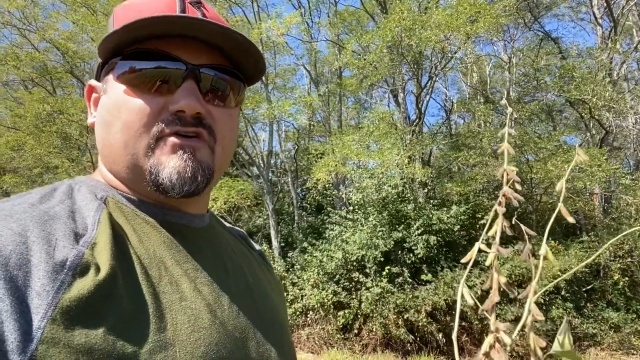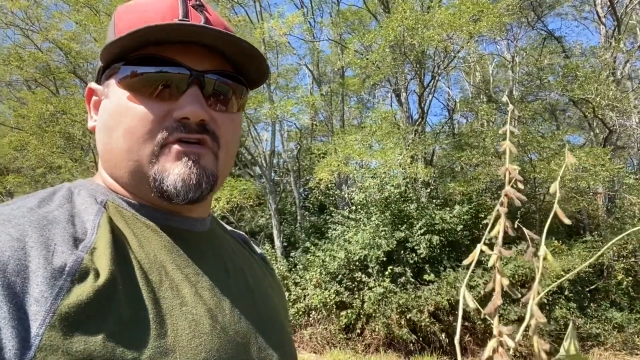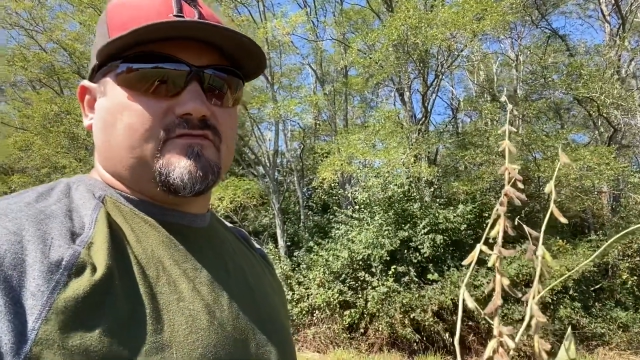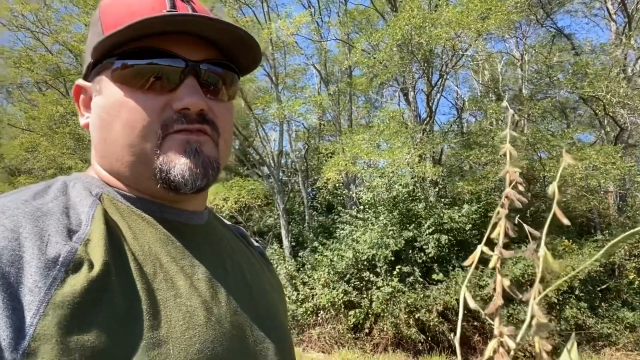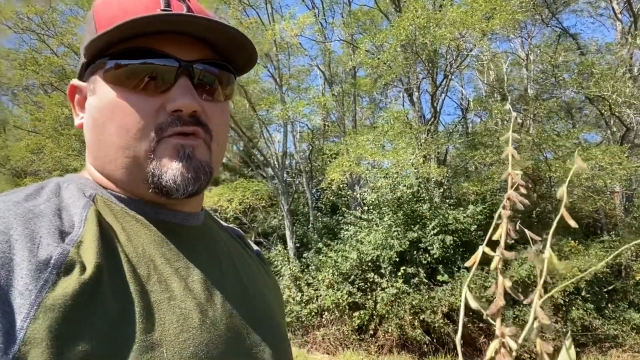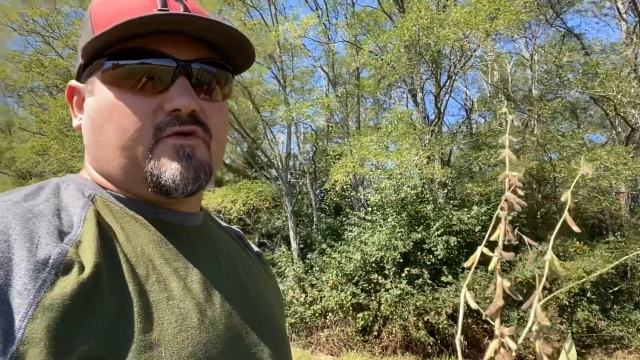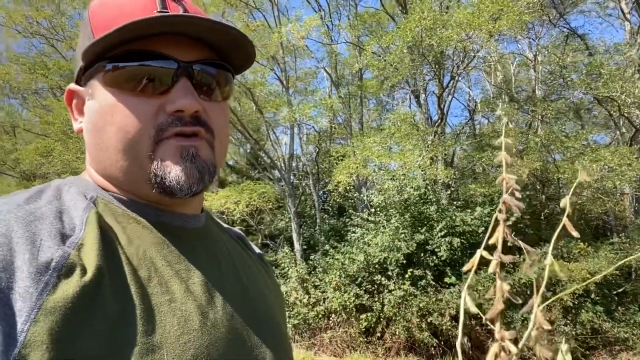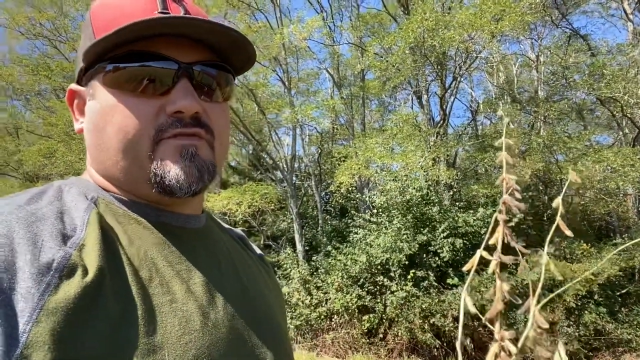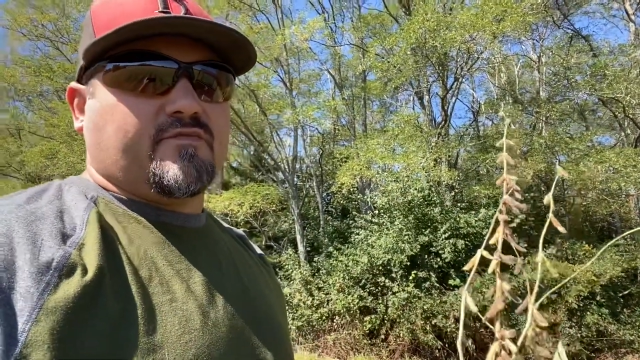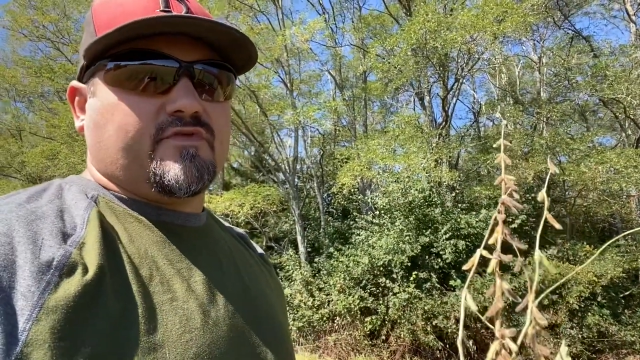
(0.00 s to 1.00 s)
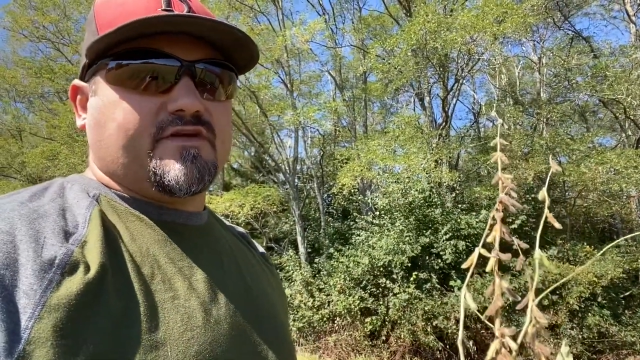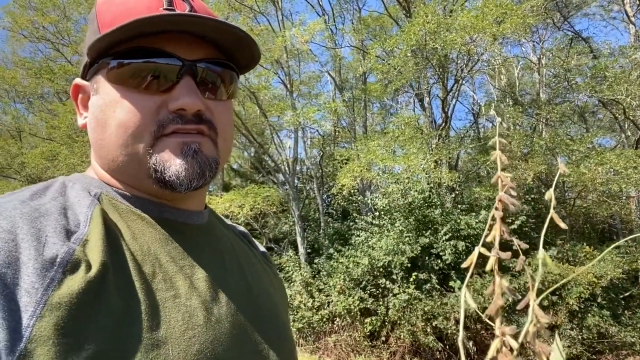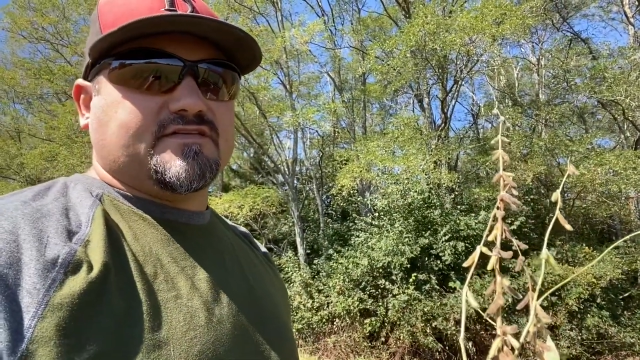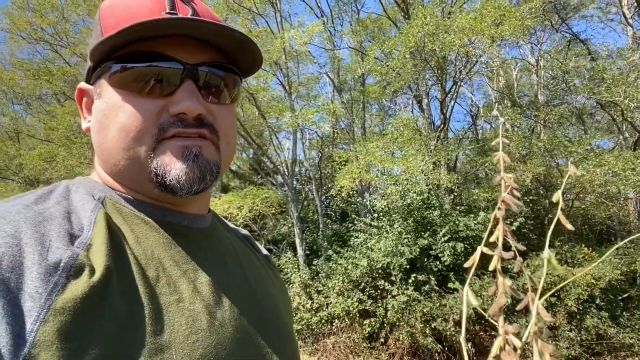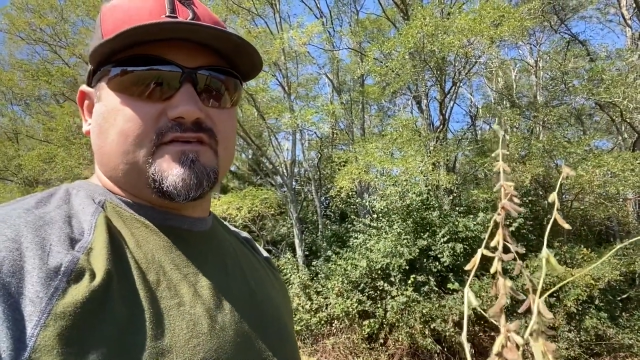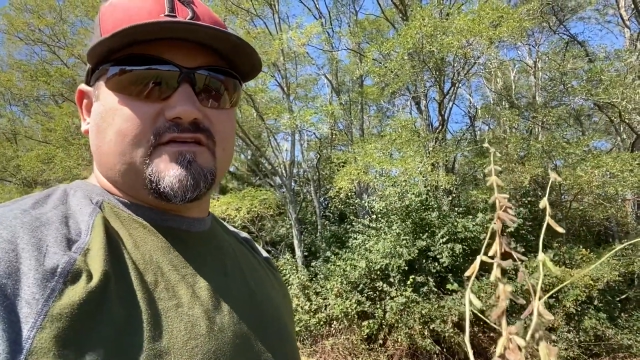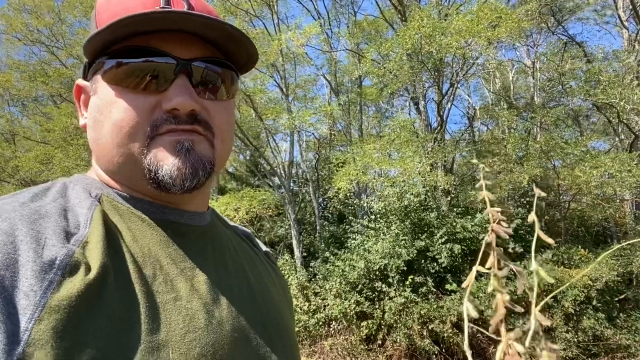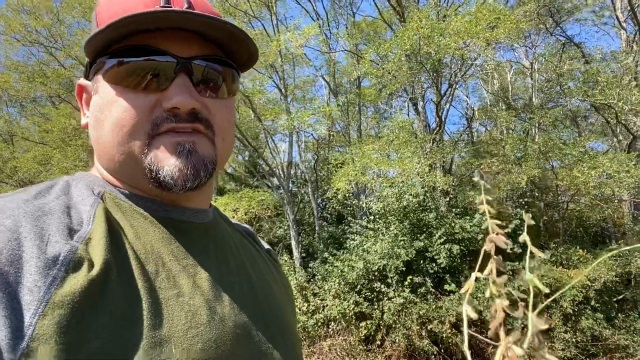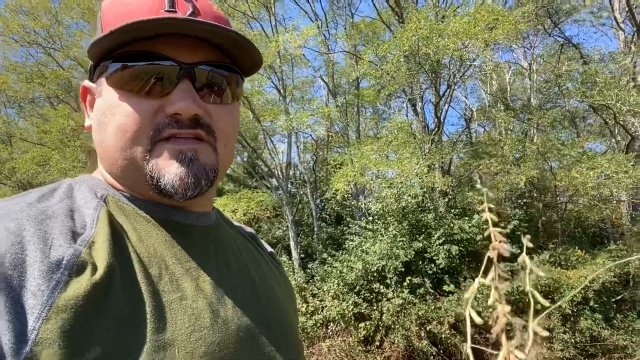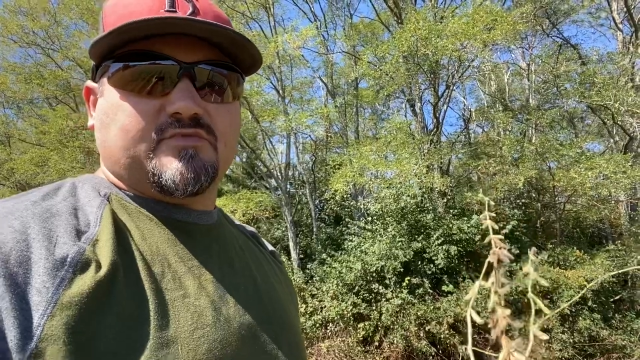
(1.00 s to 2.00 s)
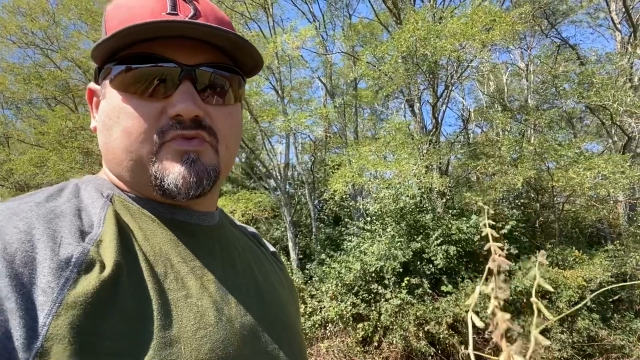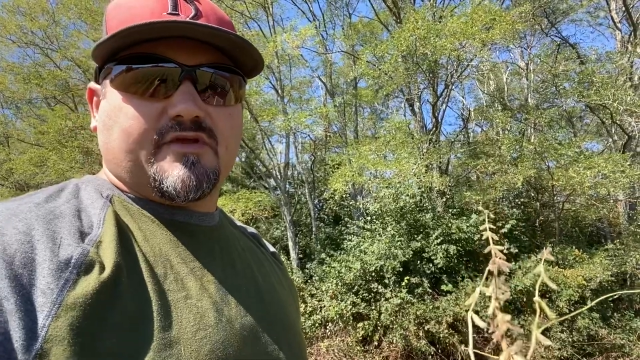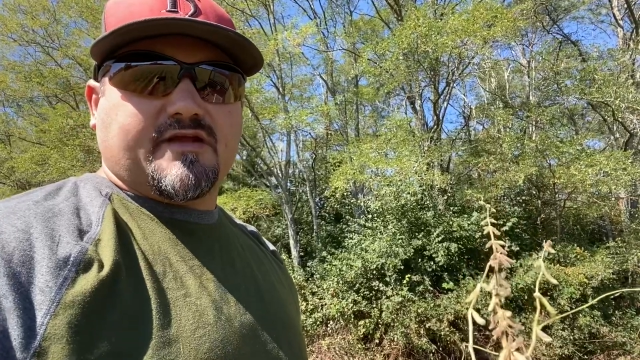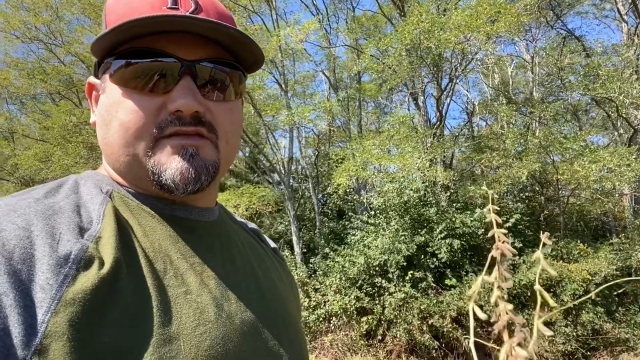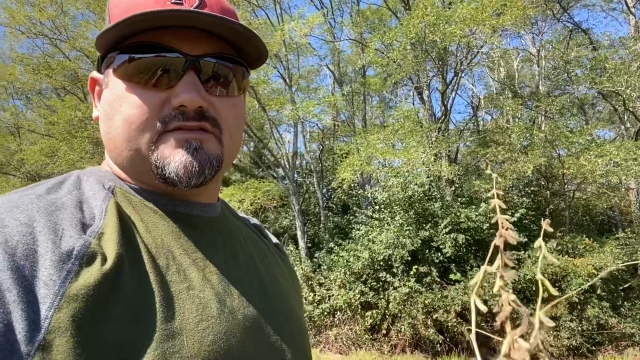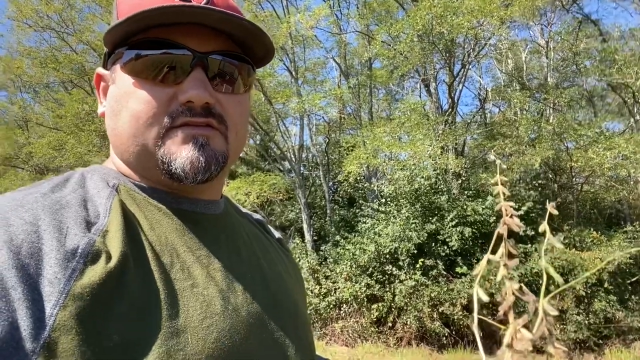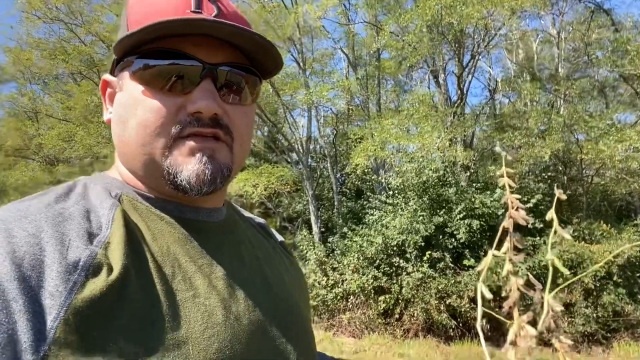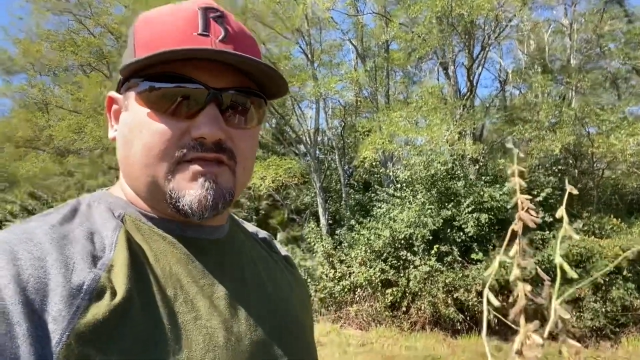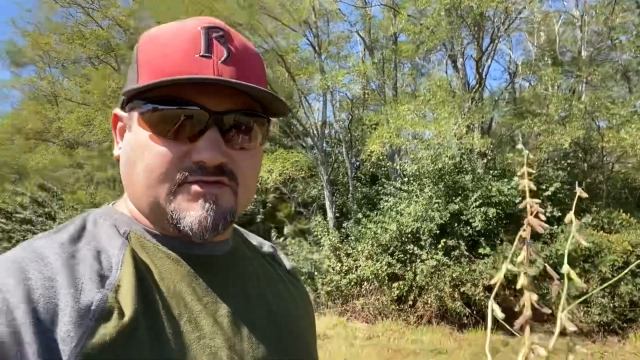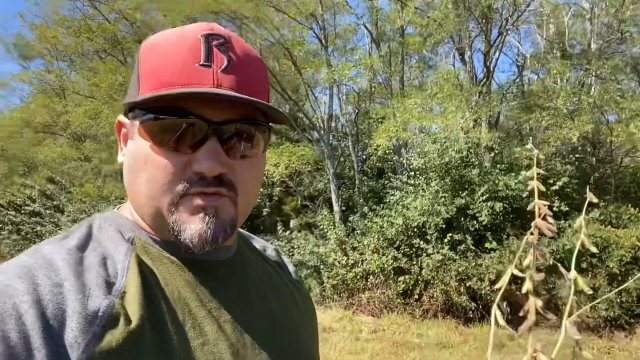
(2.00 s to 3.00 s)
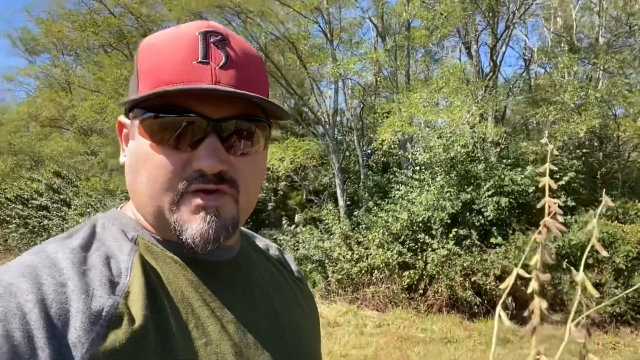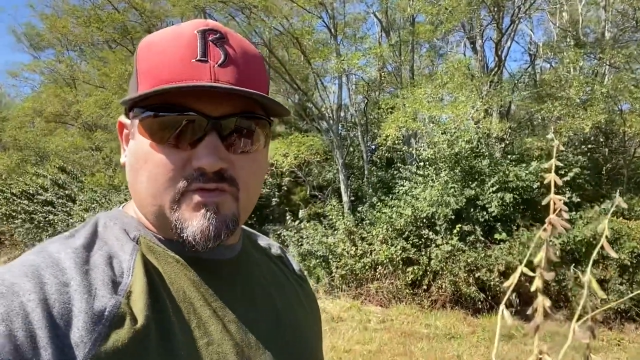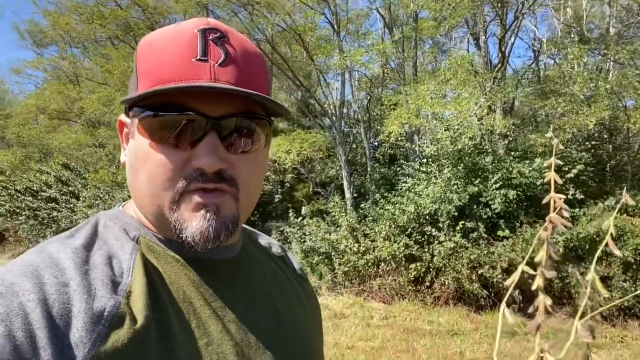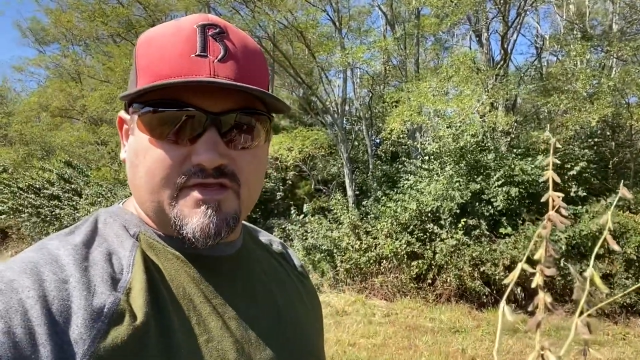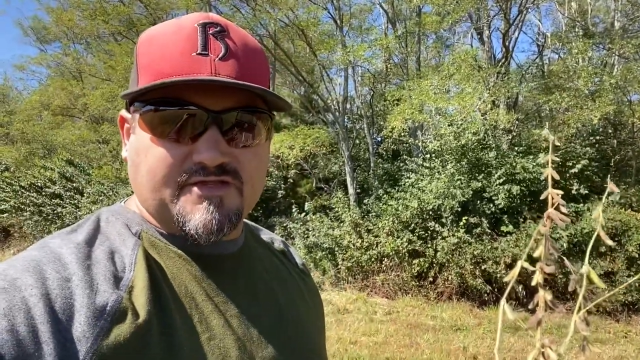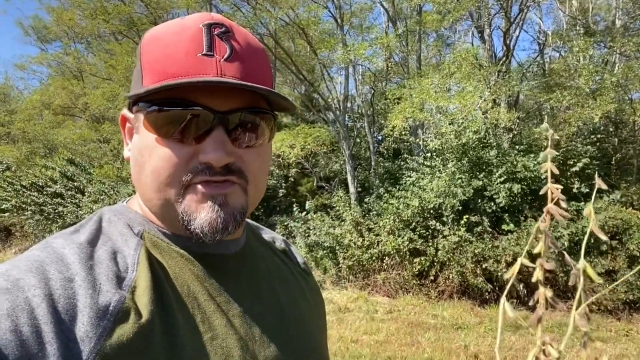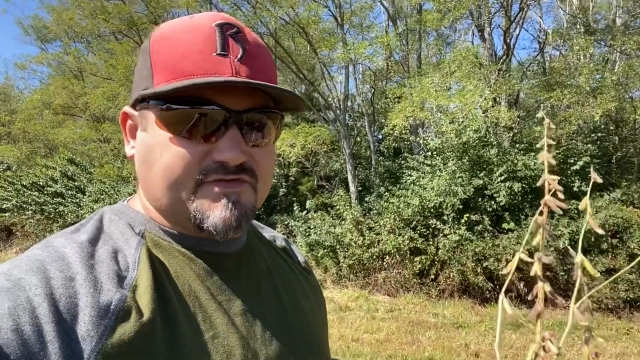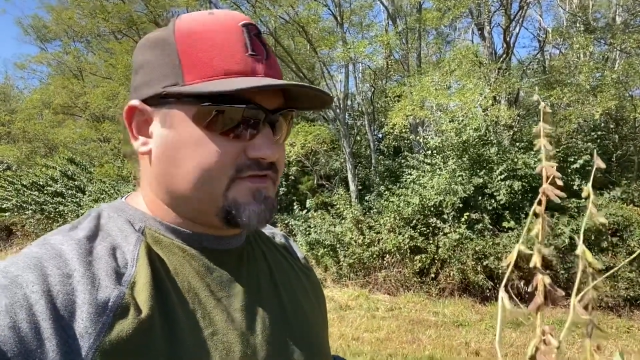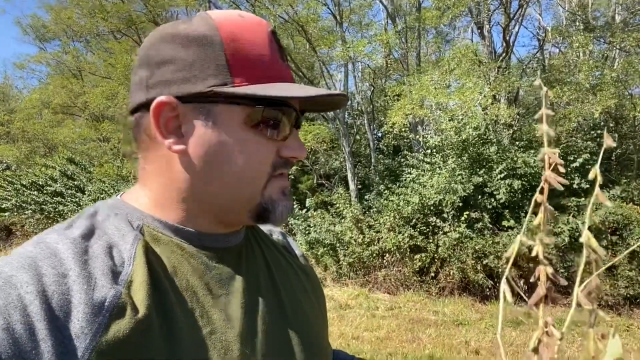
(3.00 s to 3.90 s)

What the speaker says: on 4 different places of 10 plants and 21 inches.